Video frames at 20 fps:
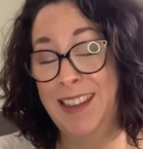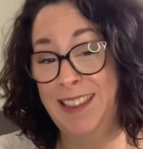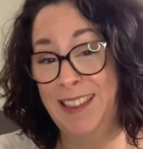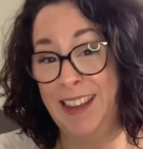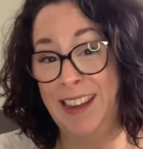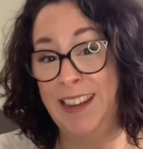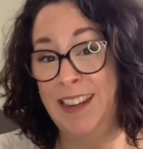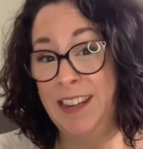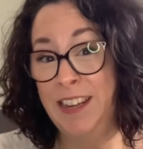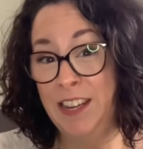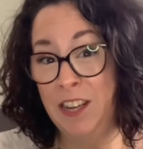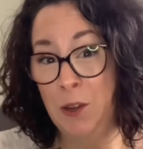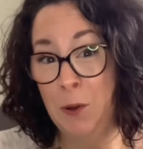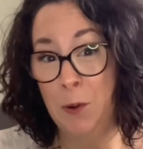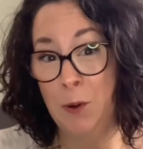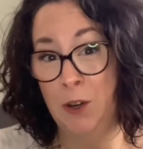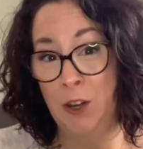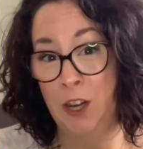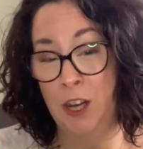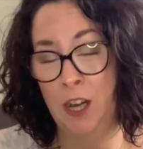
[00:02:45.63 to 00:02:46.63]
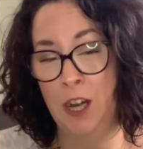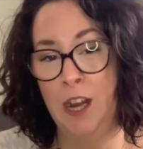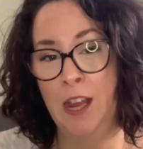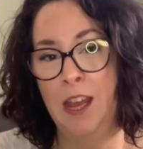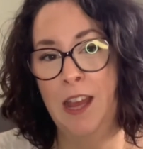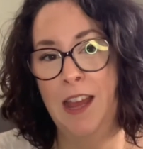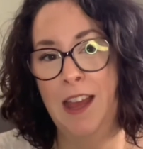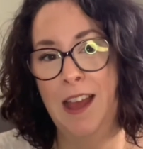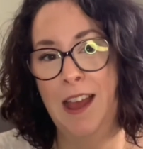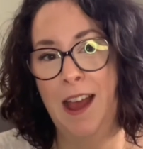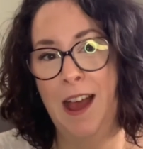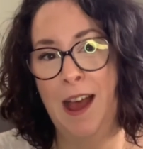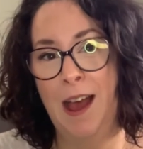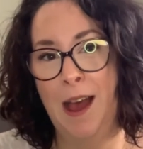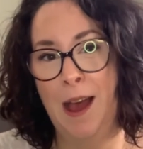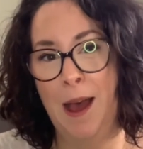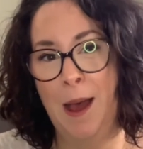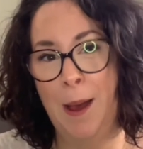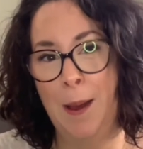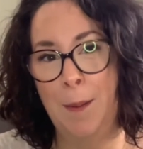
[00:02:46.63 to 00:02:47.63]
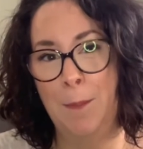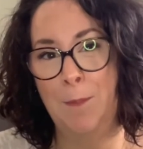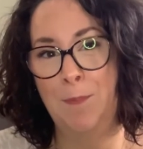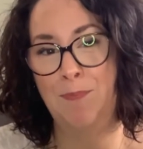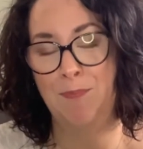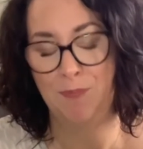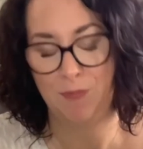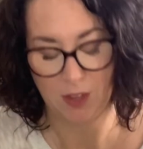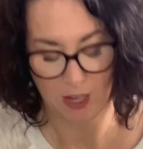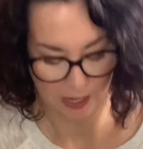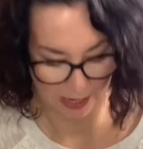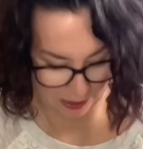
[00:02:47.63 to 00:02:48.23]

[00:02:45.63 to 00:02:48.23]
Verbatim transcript: Lady Dior, um, in